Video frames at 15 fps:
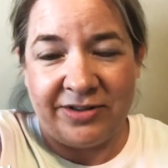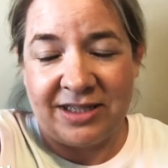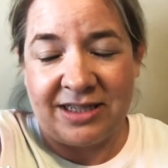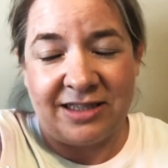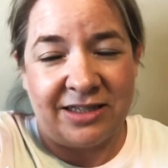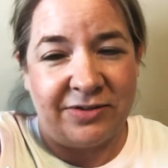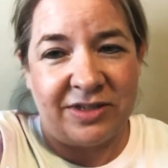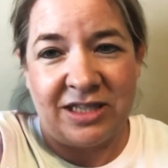because
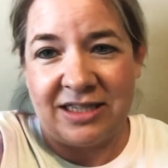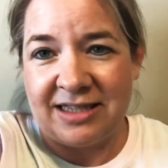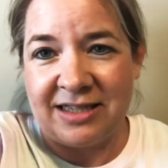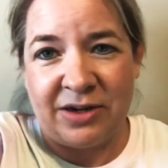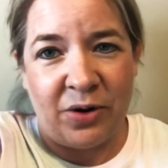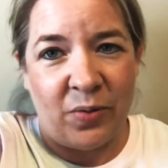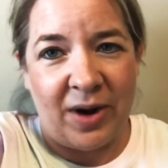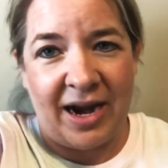there was just
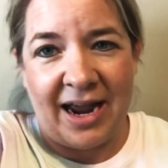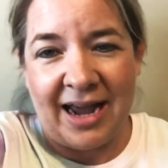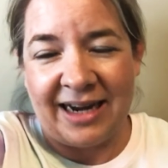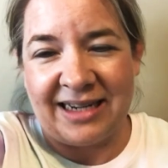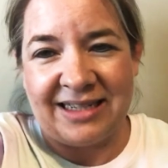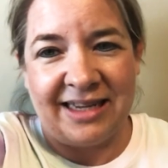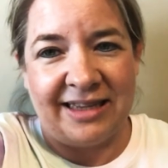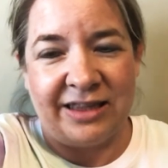no way I
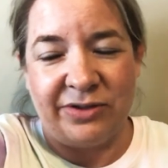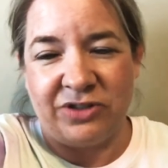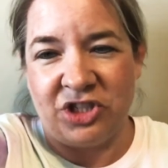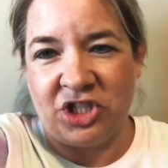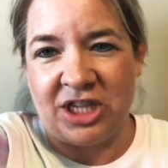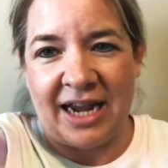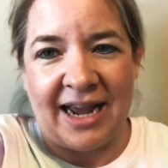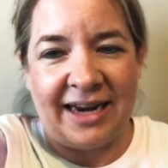could take those
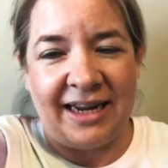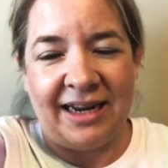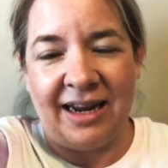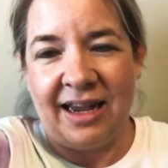jagged